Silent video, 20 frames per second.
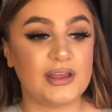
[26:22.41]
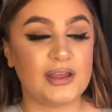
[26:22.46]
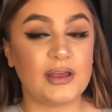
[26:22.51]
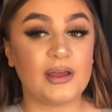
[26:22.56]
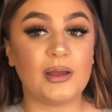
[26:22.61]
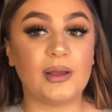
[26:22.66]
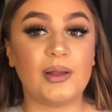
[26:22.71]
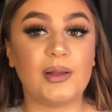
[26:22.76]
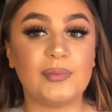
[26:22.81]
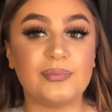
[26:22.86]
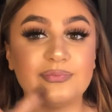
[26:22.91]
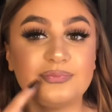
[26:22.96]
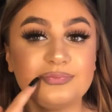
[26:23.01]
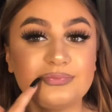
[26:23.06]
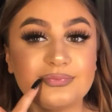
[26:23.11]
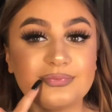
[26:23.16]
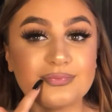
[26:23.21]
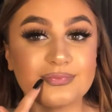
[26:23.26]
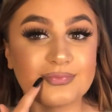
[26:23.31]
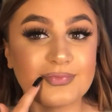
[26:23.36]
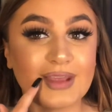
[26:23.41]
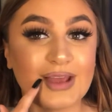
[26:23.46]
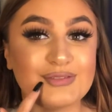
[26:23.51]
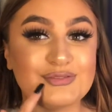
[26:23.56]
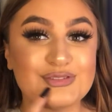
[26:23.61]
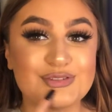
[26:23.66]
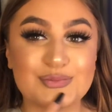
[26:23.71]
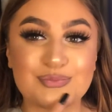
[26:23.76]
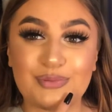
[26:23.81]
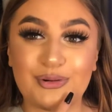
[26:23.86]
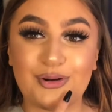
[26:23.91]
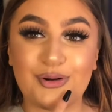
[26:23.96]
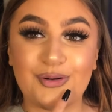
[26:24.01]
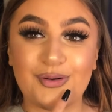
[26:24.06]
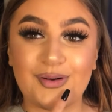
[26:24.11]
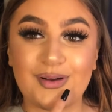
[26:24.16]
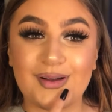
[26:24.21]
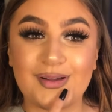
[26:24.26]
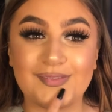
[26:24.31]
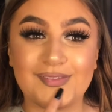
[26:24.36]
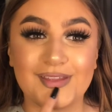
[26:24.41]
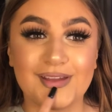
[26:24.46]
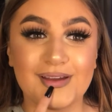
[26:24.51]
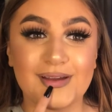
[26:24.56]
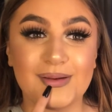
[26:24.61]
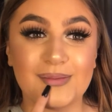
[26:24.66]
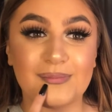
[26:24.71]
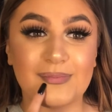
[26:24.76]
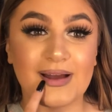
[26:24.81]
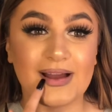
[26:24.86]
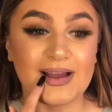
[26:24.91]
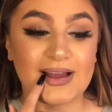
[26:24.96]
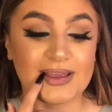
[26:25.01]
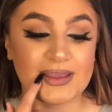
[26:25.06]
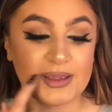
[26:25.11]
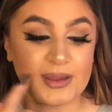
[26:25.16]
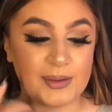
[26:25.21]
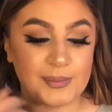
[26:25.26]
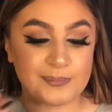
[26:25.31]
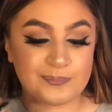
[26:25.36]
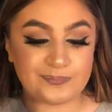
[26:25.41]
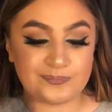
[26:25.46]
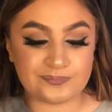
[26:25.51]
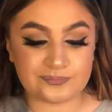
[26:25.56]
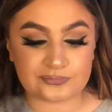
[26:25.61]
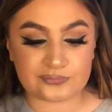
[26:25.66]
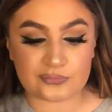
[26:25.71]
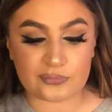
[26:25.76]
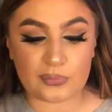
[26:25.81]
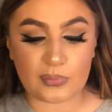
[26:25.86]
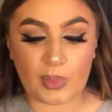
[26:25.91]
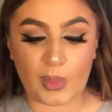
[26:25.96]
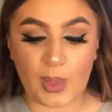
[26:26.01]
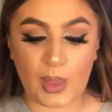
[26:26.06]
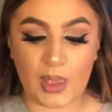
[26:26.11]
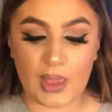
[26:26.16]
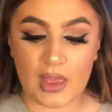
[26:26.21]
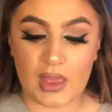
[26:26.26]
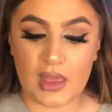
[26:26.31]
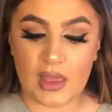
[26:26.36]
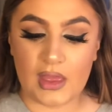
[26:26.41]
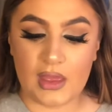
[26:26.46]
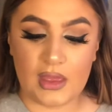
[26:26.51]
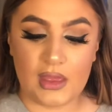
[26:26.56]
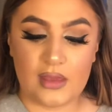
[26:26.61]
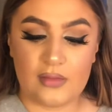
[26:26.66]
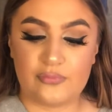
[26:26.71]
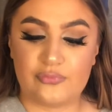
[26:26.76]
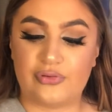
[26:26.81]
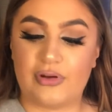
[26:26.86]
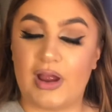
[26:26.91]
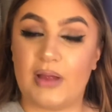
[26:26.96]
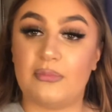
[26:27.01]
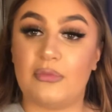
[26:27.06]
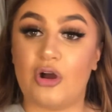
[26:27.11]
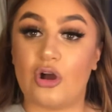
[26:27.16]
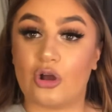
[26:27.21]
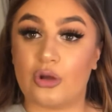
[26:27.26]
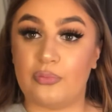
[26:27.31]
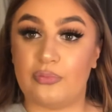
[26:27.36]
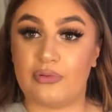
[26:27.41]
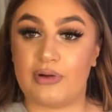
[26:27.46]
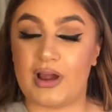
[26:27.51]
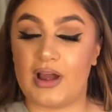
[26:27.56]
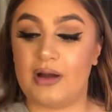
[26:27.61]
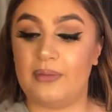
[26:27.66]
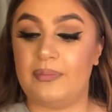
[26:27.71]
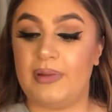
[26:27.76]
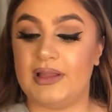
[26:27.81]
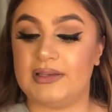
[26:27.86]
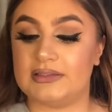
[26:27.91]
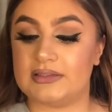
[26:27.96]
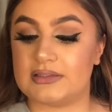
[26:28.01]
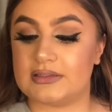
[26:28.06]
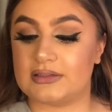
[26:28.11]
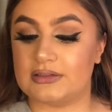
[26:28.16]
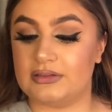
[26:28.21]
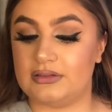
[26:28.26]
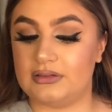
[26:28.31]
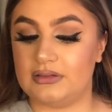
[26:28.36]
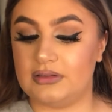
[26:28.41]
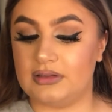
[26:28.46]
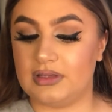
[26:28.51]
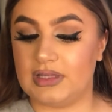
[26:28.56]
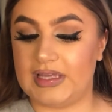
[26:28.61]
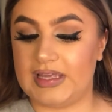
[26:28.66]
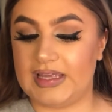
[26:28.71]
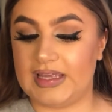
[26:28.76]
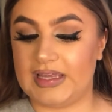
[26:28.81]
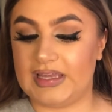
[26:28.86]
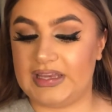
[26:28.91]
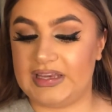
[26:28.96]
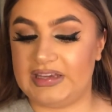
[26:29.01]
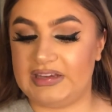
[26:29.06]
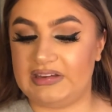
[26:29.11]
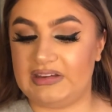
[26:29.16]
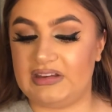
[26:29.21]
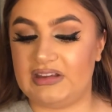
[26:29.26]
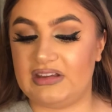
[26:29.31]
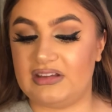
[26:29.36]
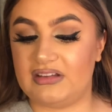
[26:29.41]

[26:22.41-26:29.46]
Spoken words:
I've just put my Primark brow pencil in